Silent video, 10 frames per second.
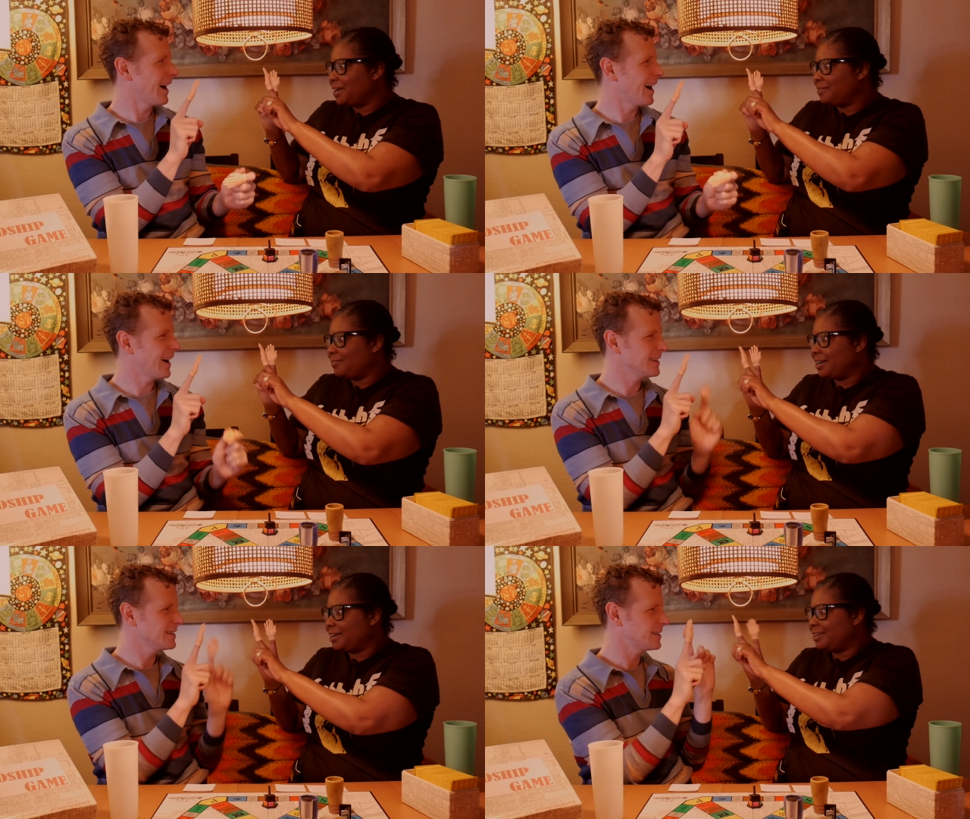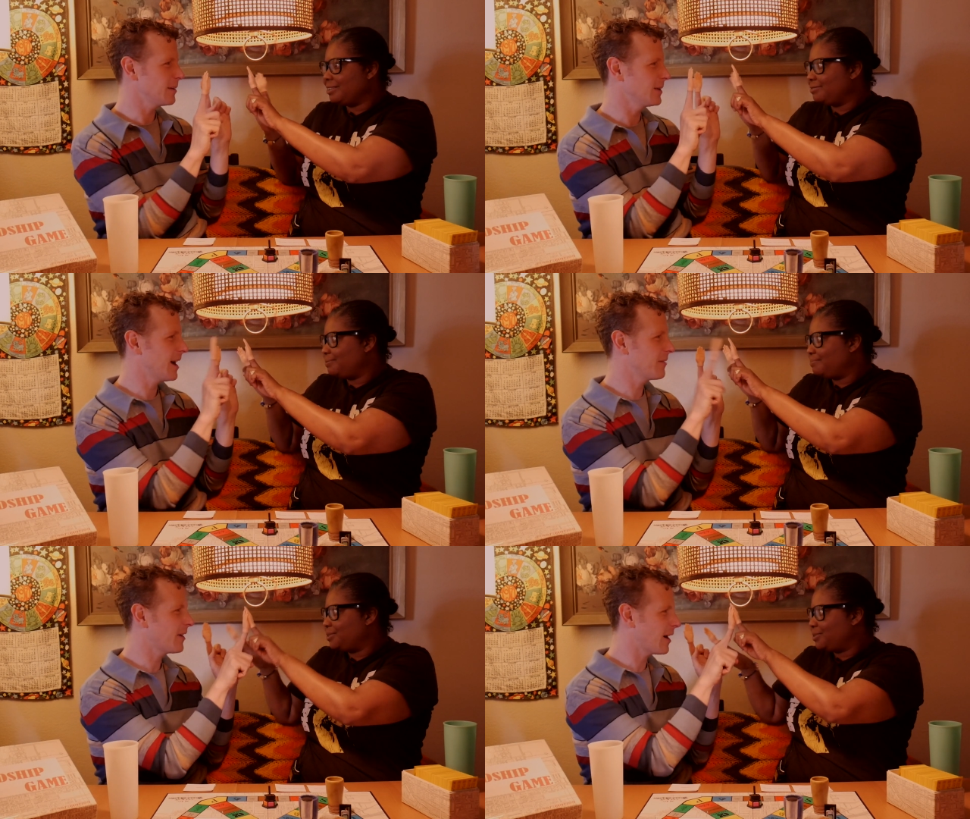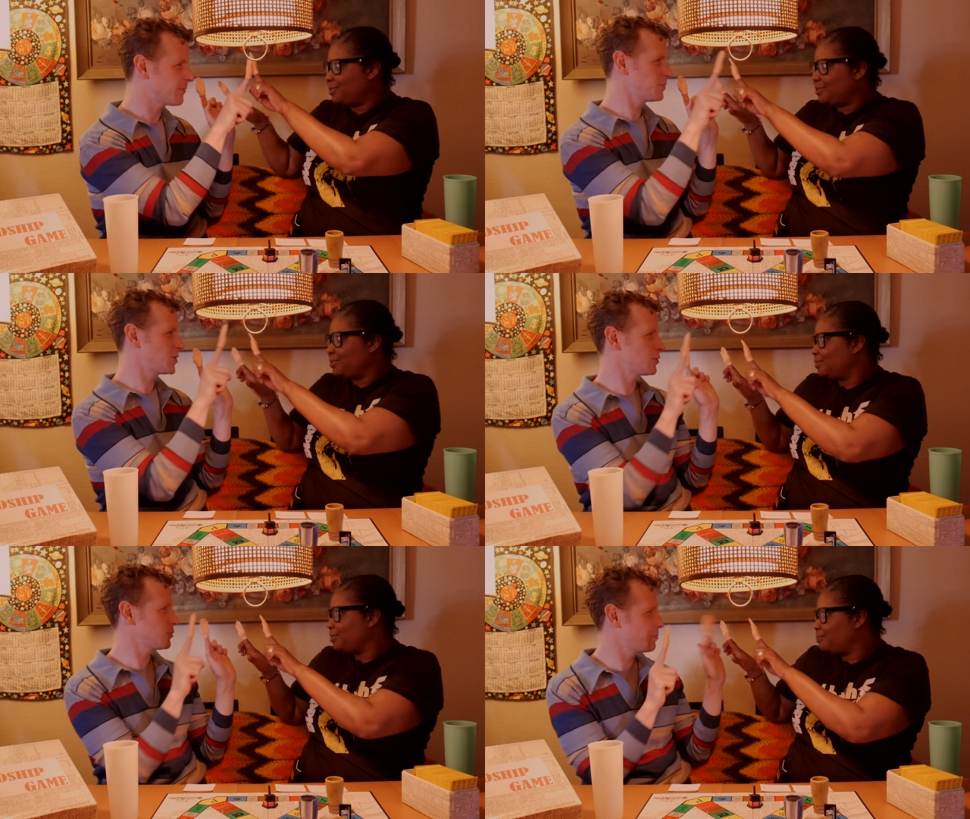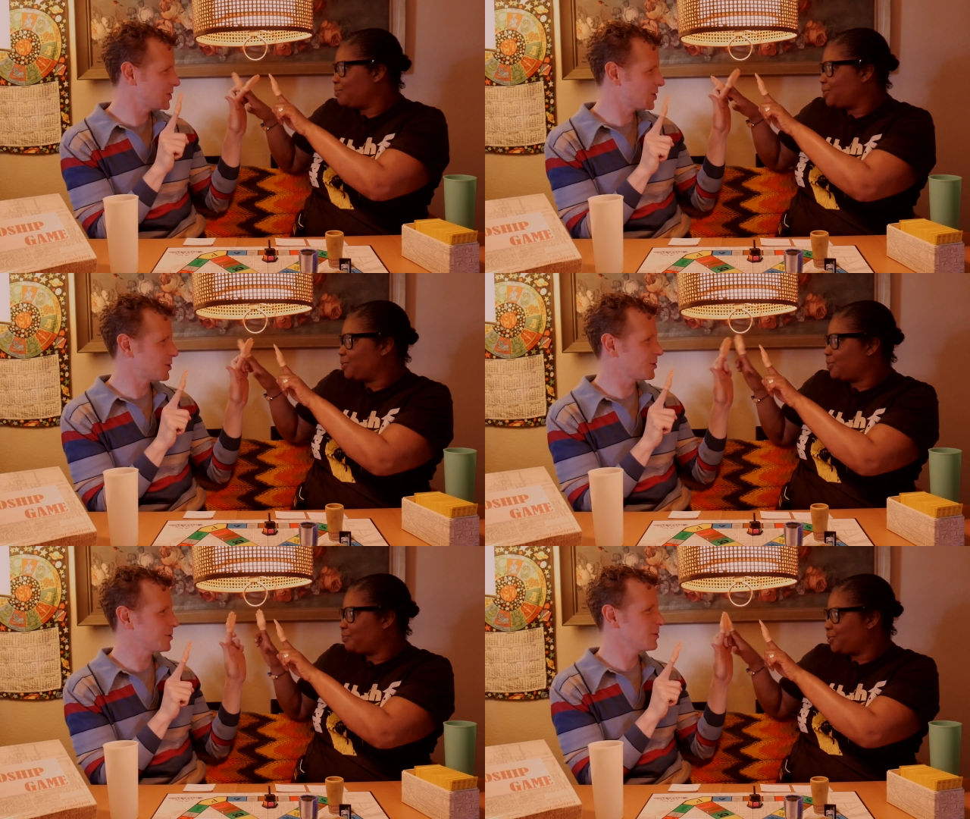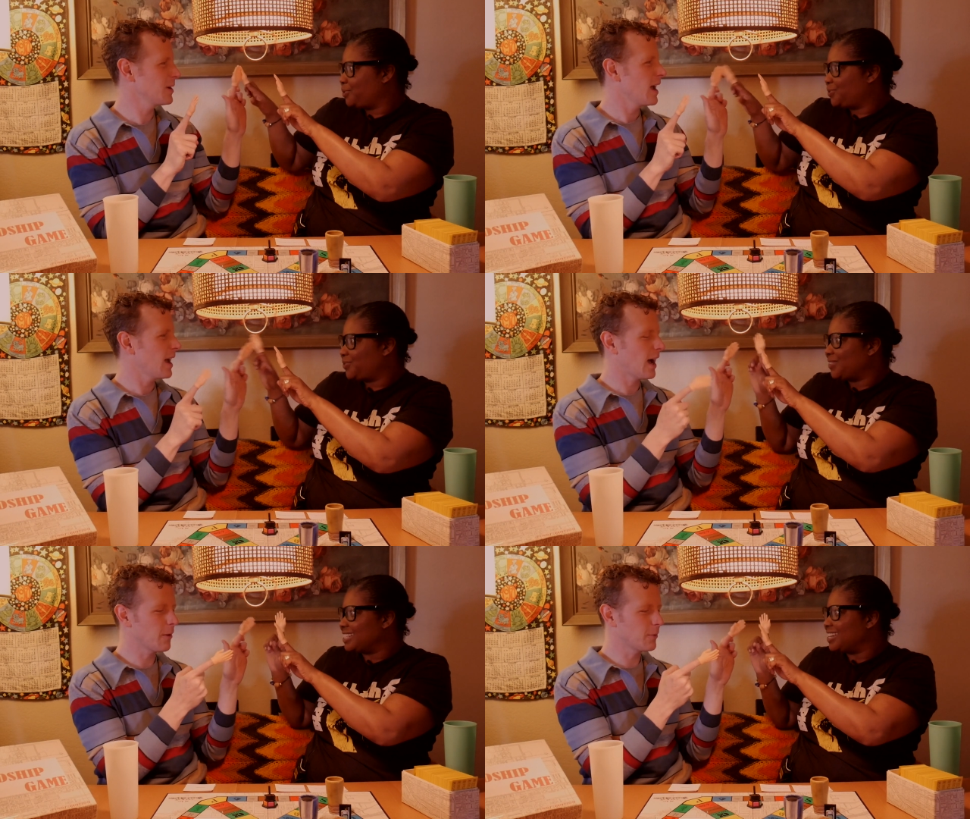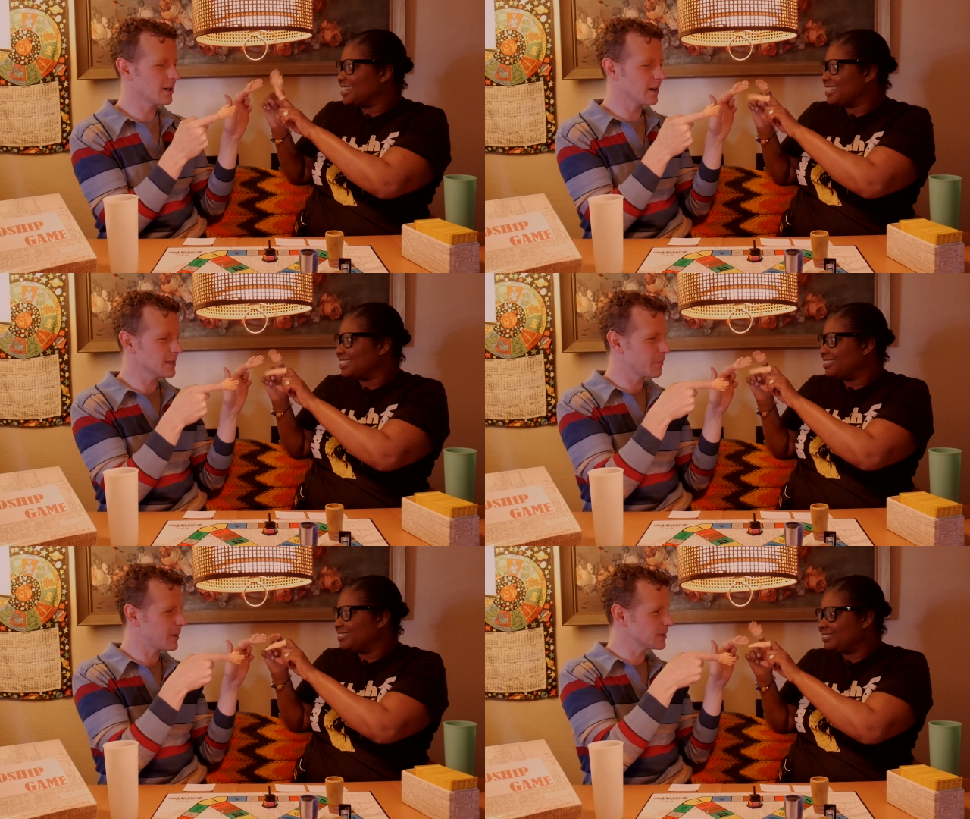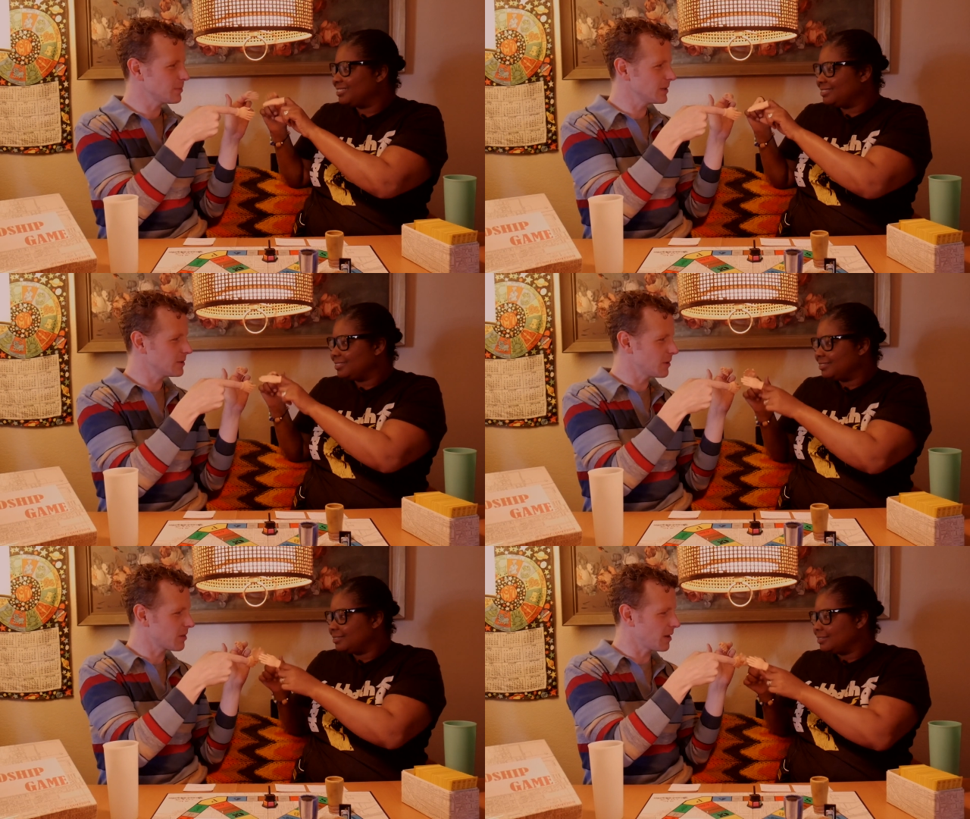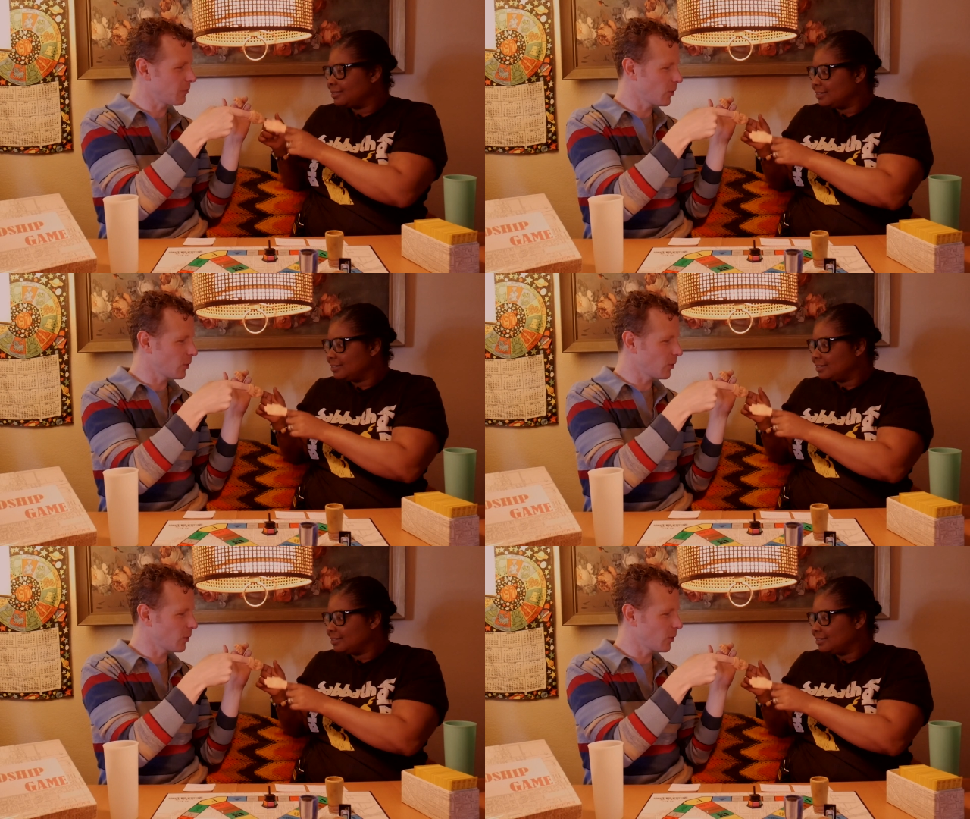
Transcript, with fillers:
Speaker 1: high five. Double high five. That's I wonder, awesome. Is it possible to do a thumb